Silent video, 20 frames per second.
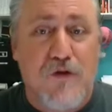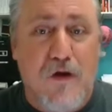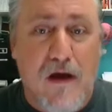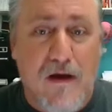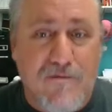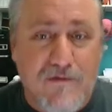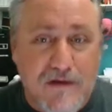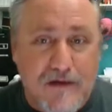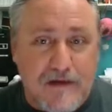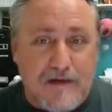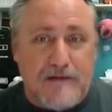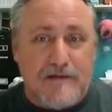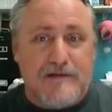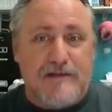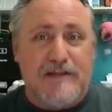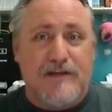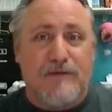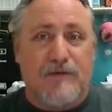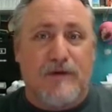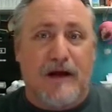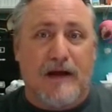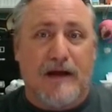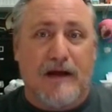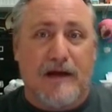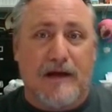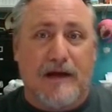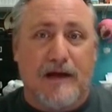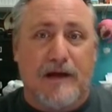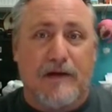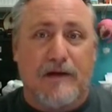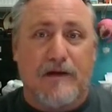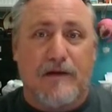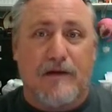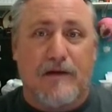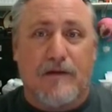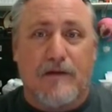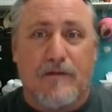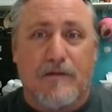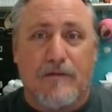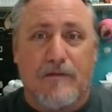I have to see what I can get
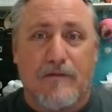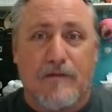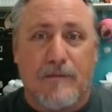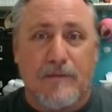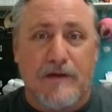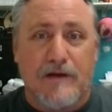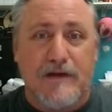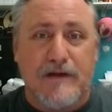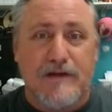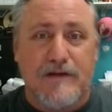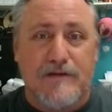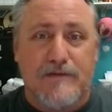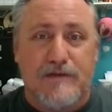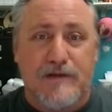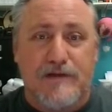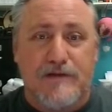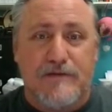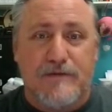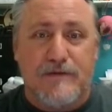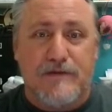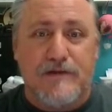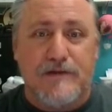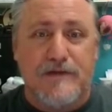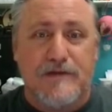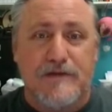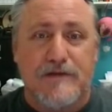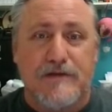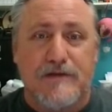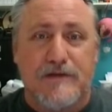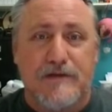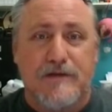from these resources.